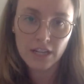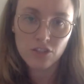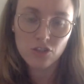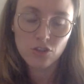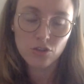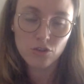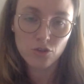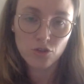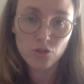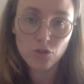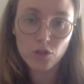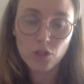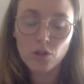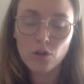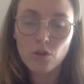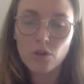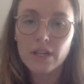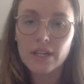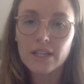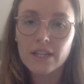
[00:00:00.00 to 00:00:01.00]

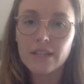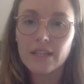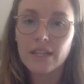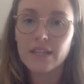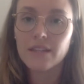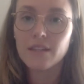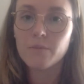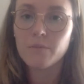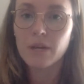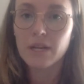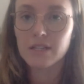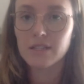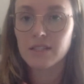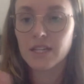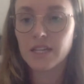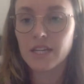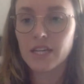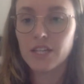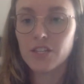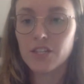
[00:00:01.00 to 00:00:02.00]
control and then the max
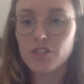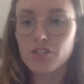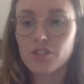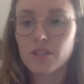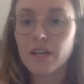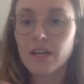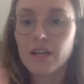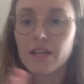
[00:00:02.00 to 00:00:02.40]
age